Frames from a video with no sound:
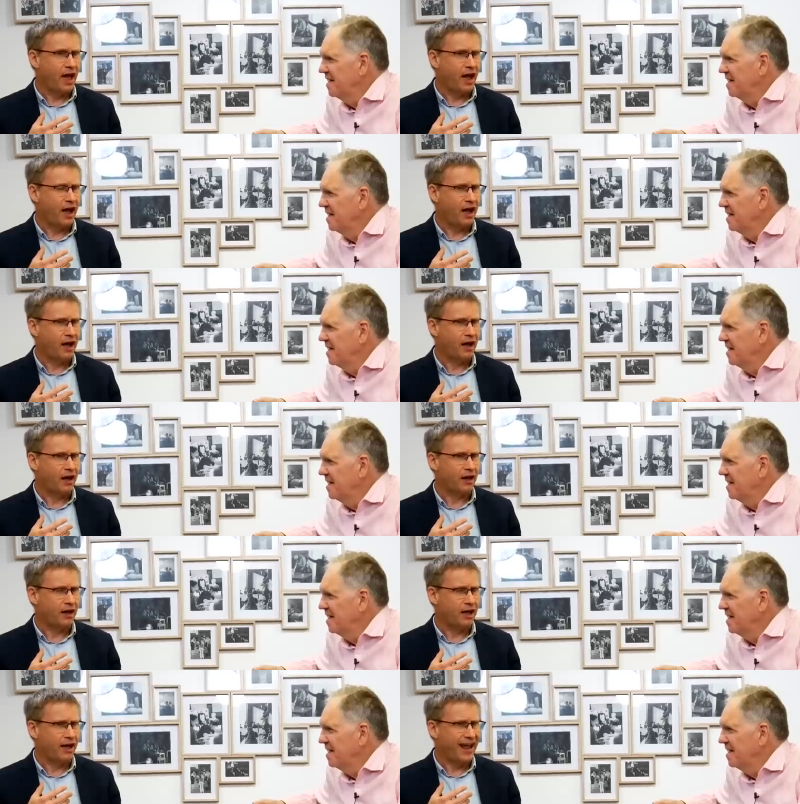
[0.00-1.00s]

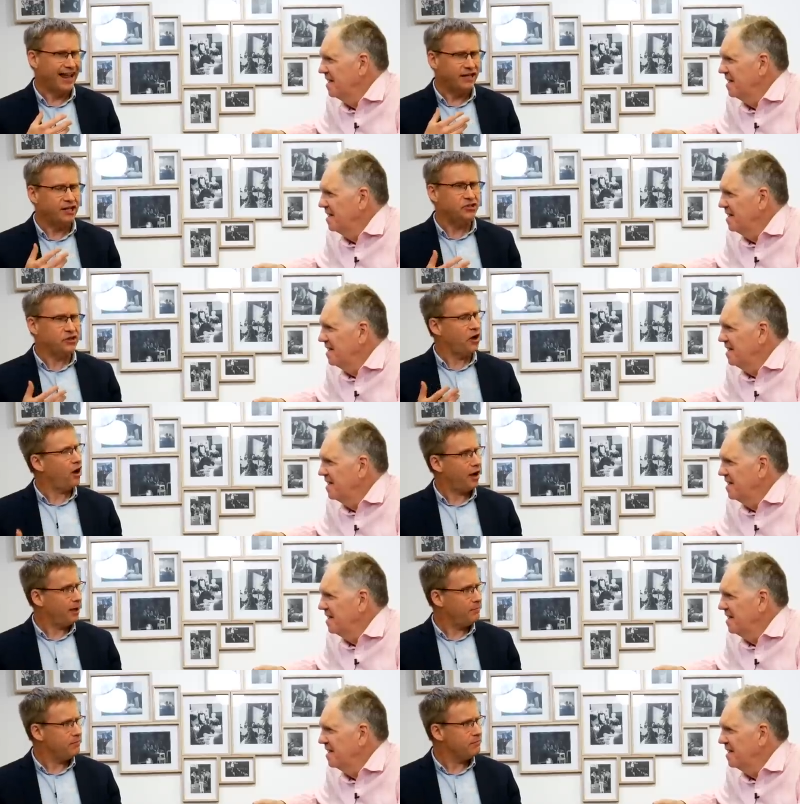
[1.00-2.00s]
Speaker 1: uh, any
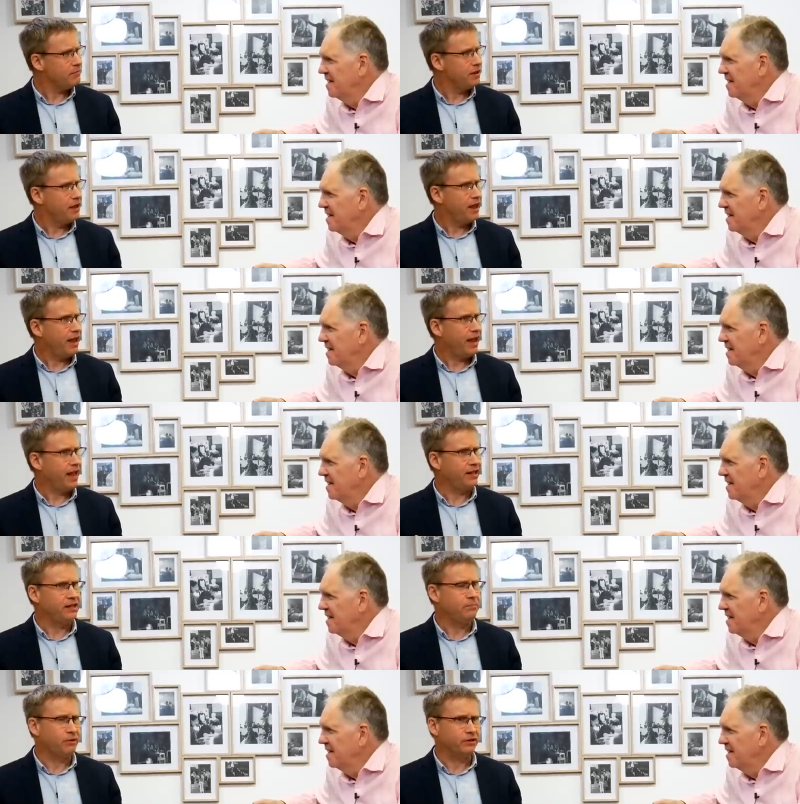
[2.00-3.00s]
time
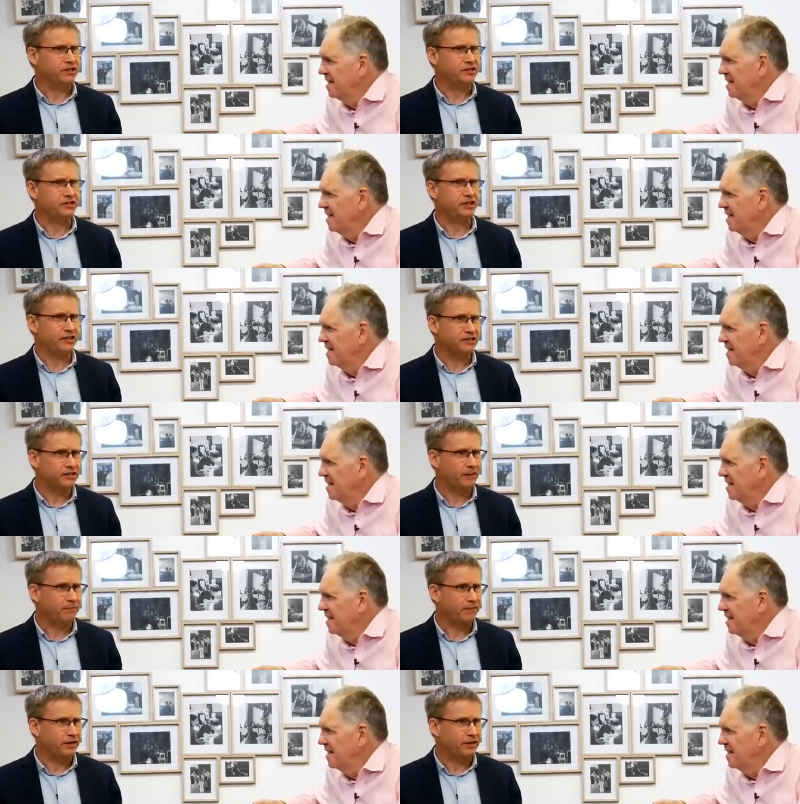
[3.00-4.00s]
anybody says
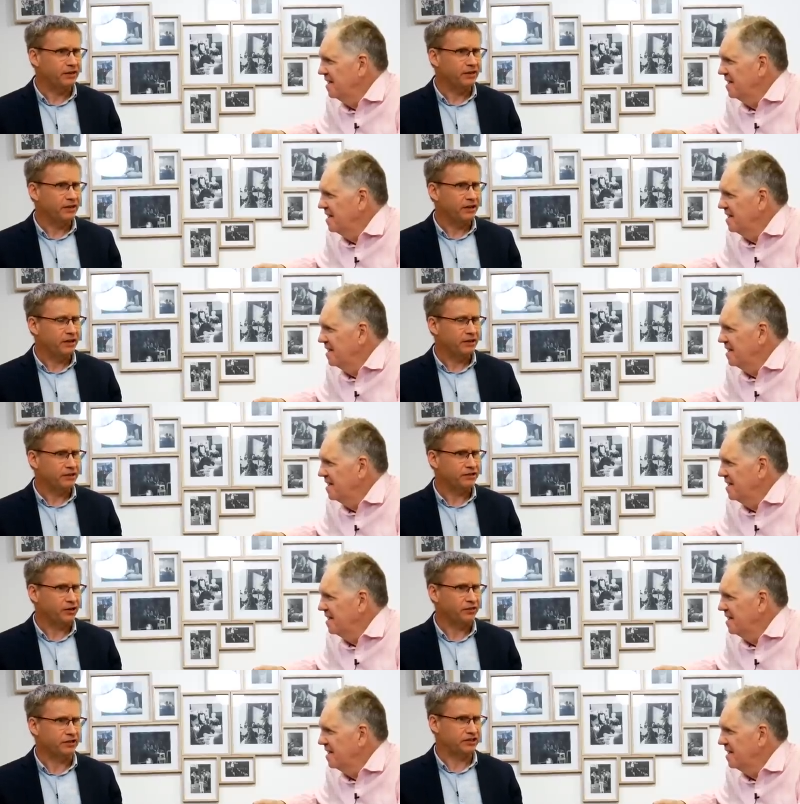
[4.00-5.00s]
something
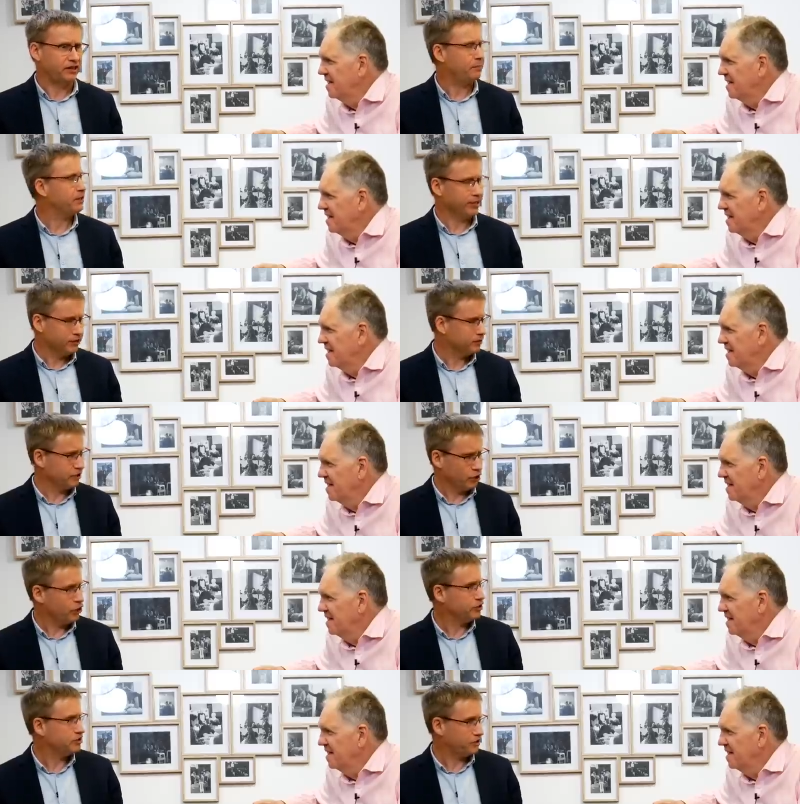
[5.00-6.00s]
so that somebody else
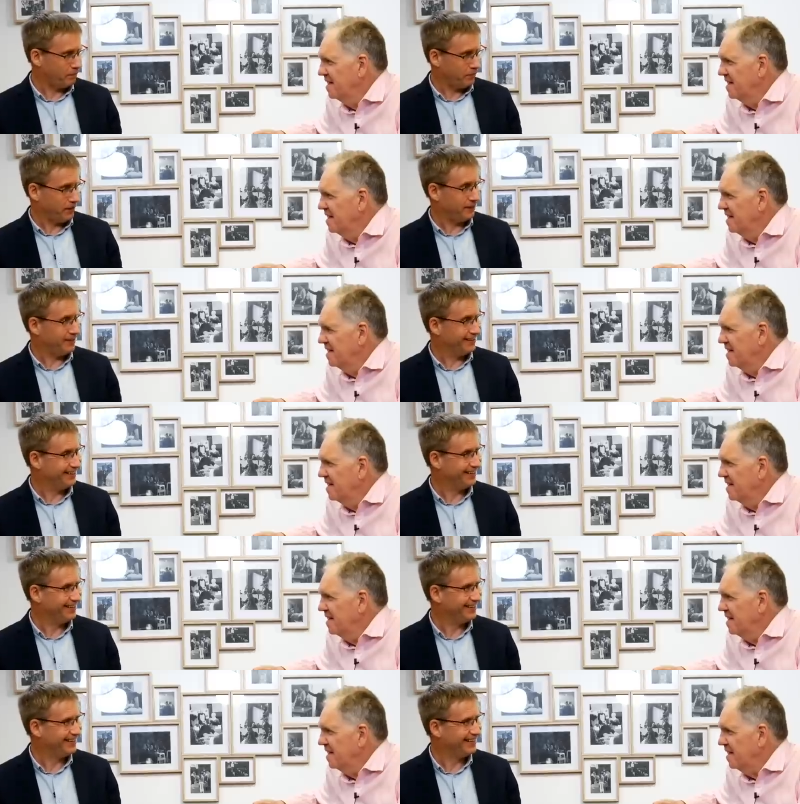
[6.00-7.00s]
learns something.
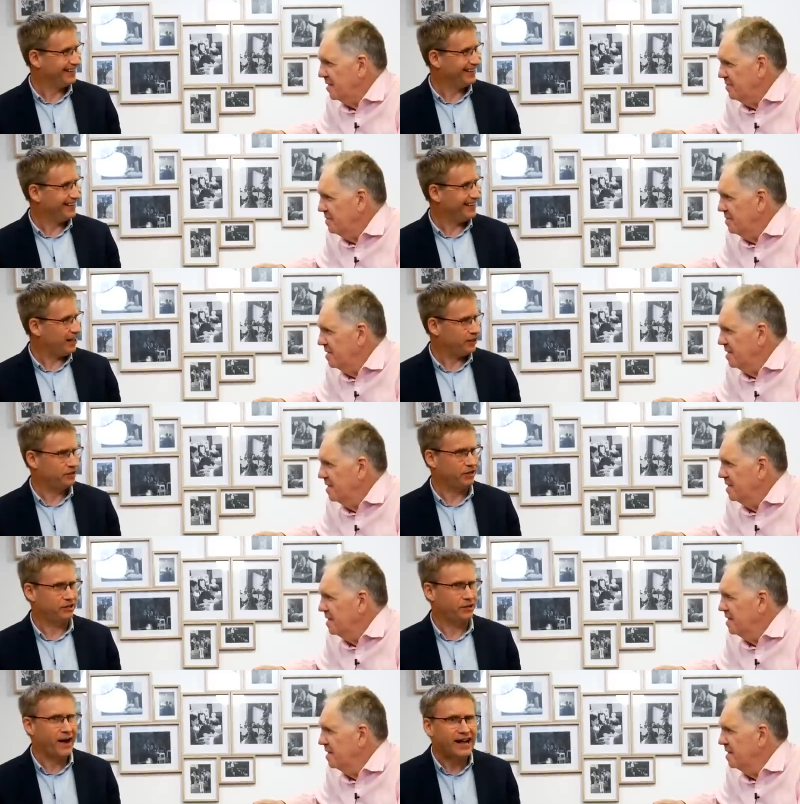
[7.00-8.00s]
Yeah. You know,
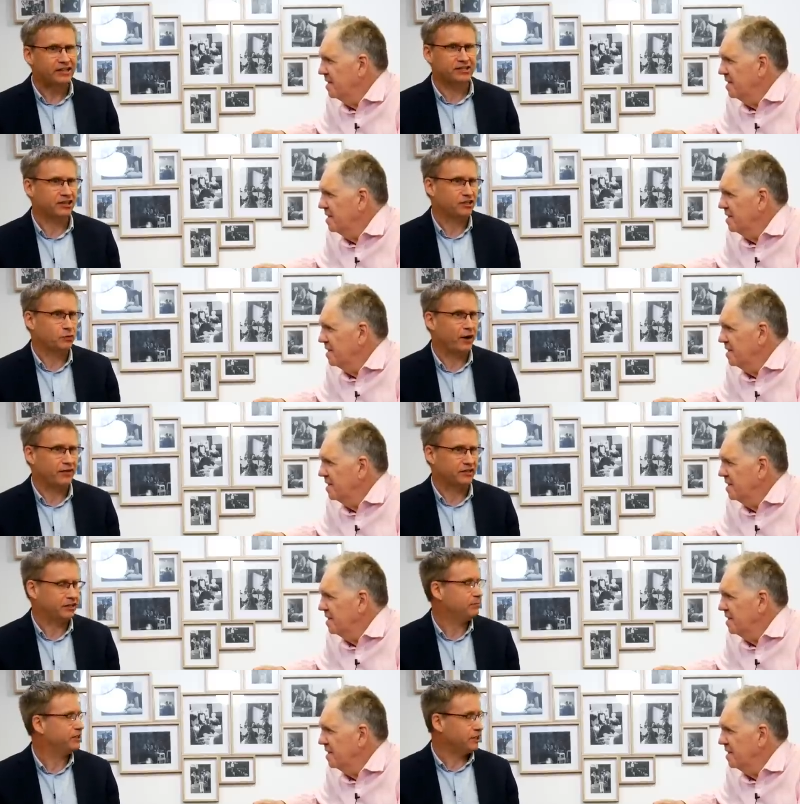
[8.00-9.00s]
to, to act in such a way that
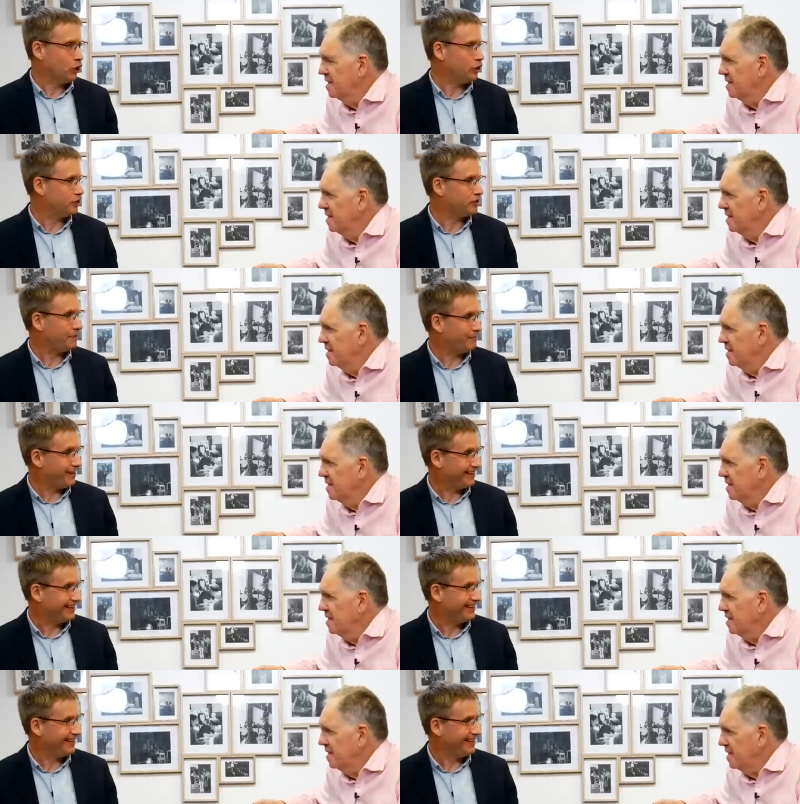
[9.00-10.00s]
somebody learns something.
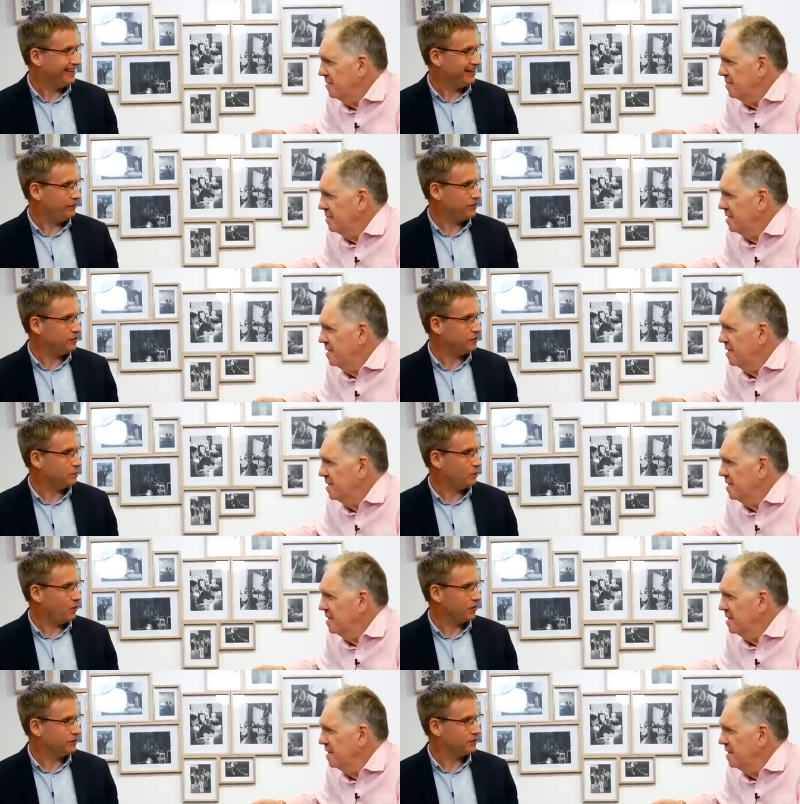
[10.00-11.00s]
Yeah. This is
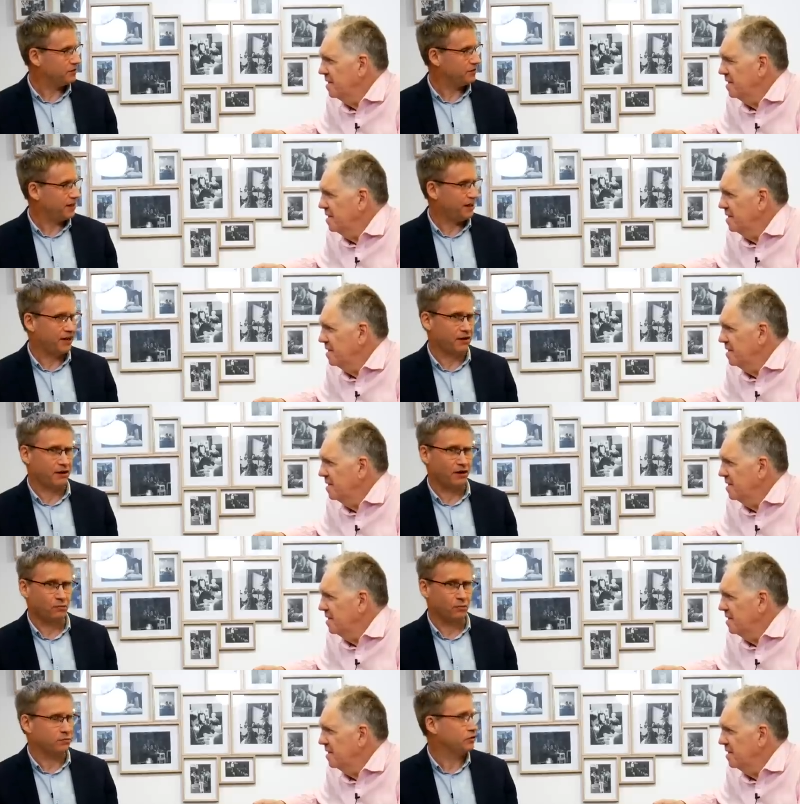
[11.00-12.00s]
what uh,
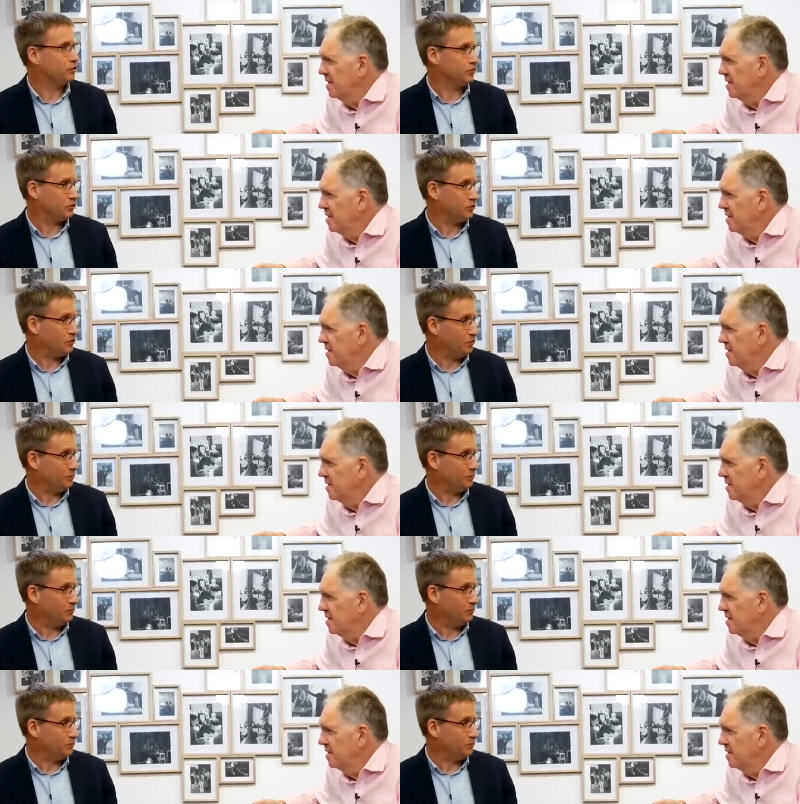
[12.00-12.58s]
a woman shouldn't do,